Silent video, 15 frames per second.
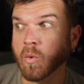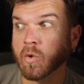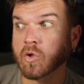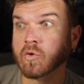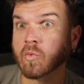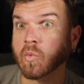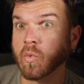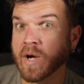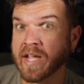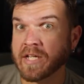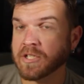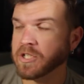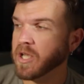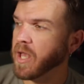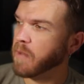great
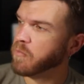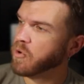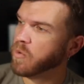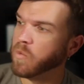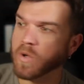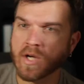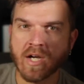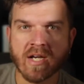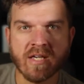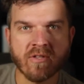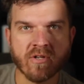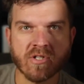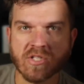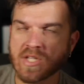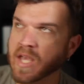job. Put one on
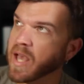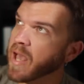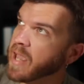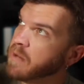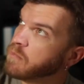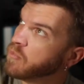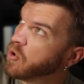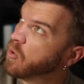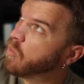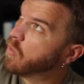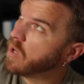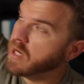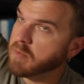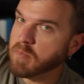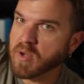either side, put
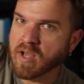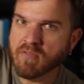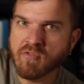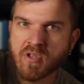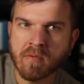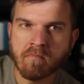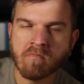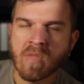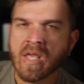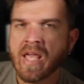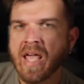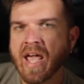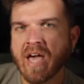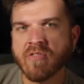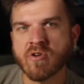one above them,
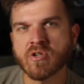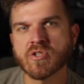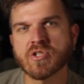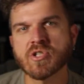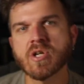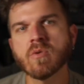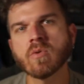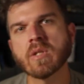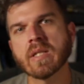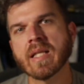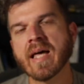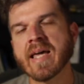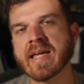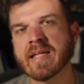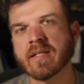and they're so
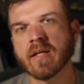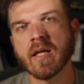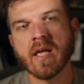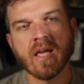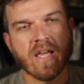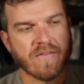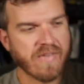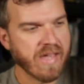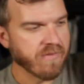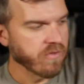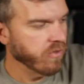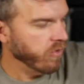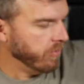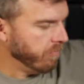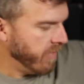light. If you have an
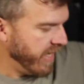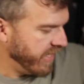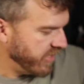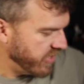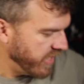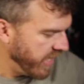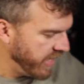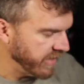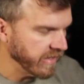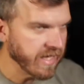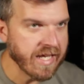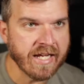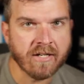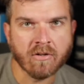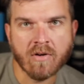old mic stand
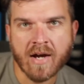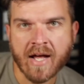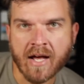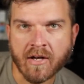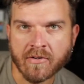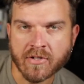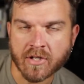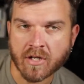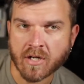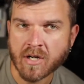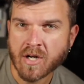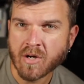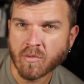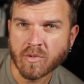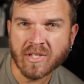laying around, or
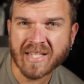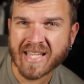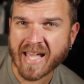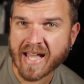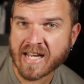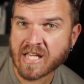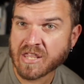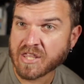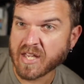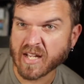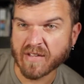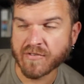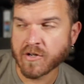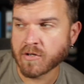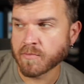really anything,
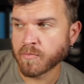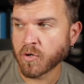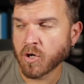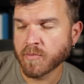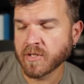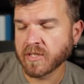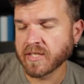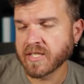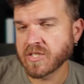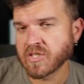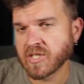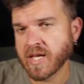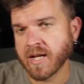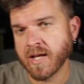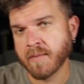if you're permanently
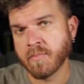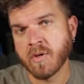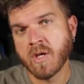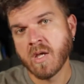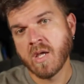set up